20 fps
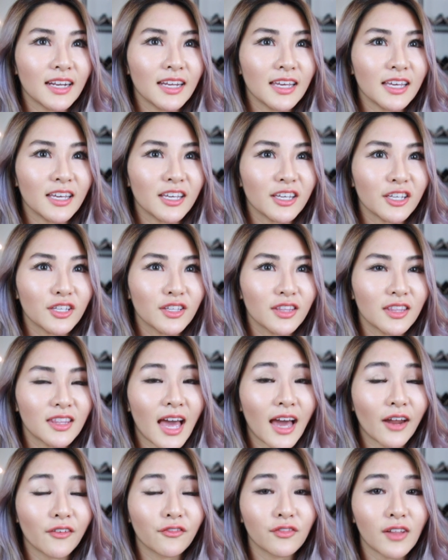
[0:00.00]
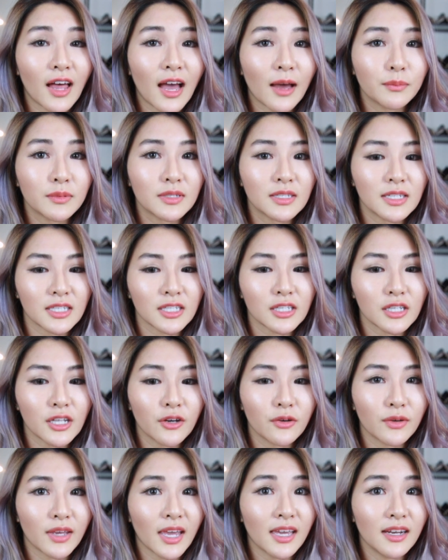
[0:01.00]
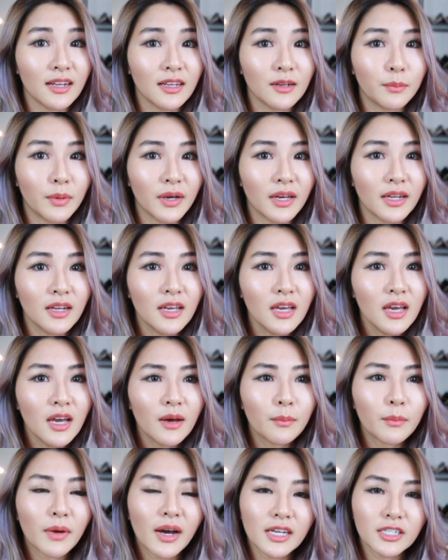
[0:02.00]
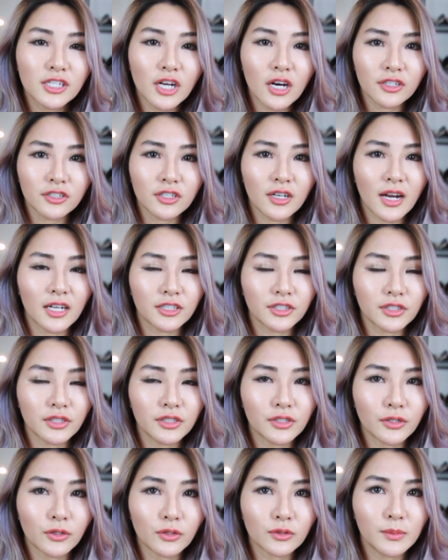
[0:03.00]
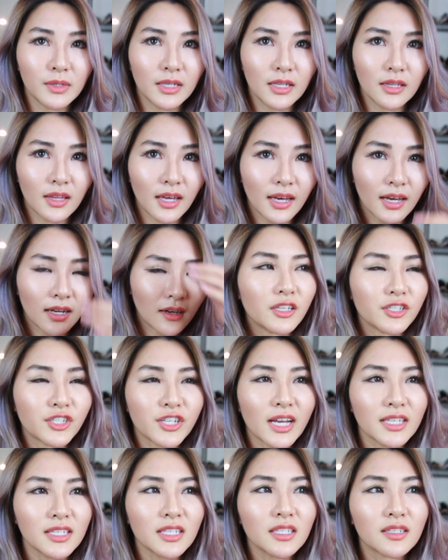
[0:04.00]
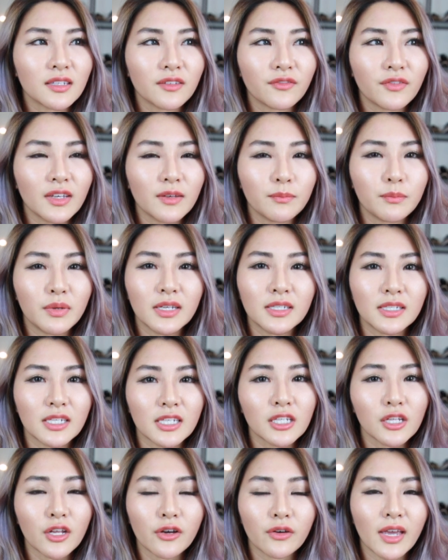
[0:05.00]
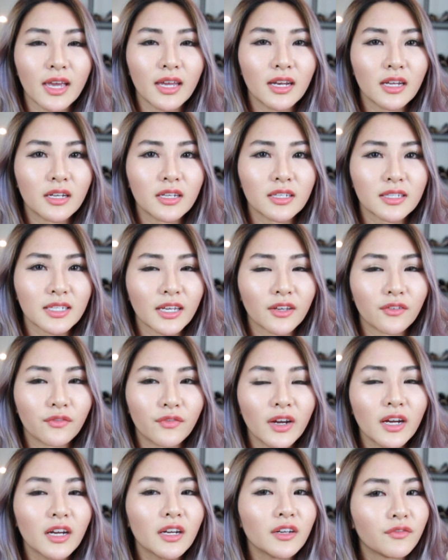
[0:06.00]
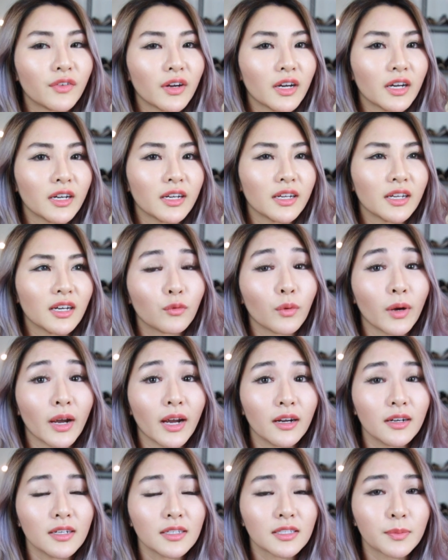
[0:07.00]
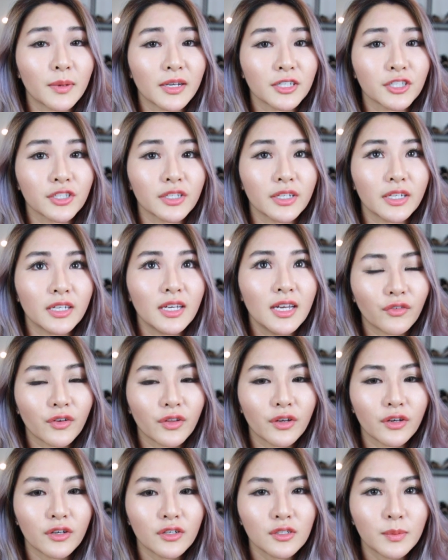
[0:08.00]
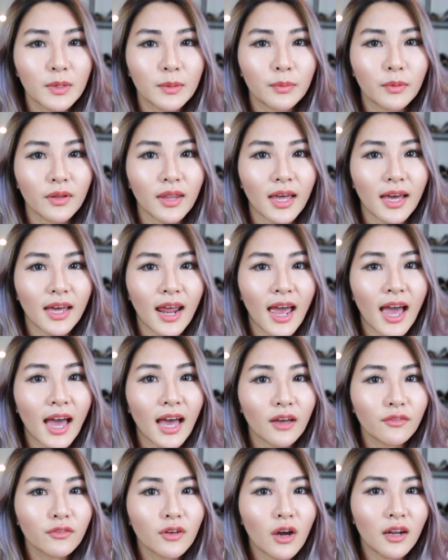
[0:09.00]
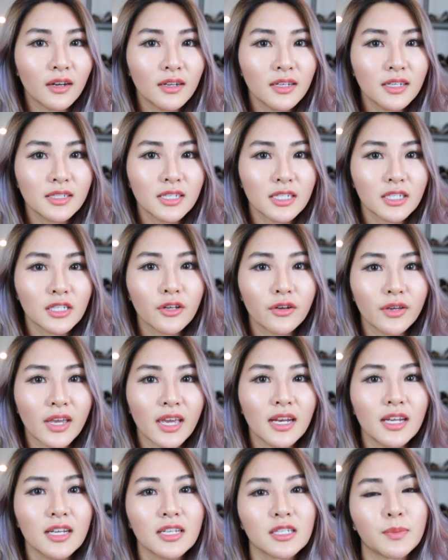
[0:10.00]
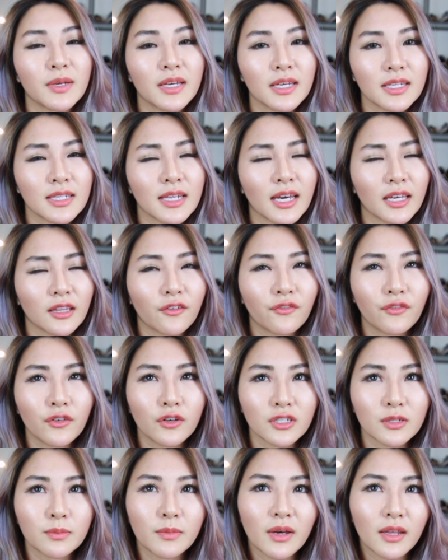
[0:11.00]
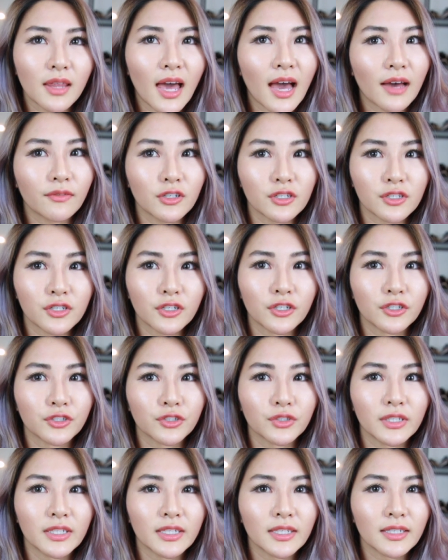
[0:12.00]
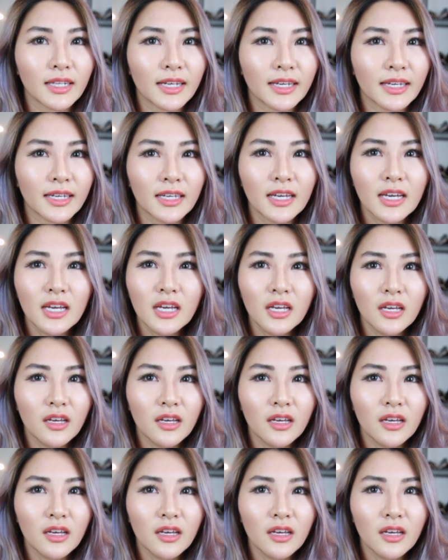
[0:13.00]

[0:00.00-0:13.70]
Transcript: getting that flap dislocated, but my doctor actually told me that the chances of it being dislocated is like very rare, especially for those people that have gotten it dislocated. It's because like the first month after surgery, like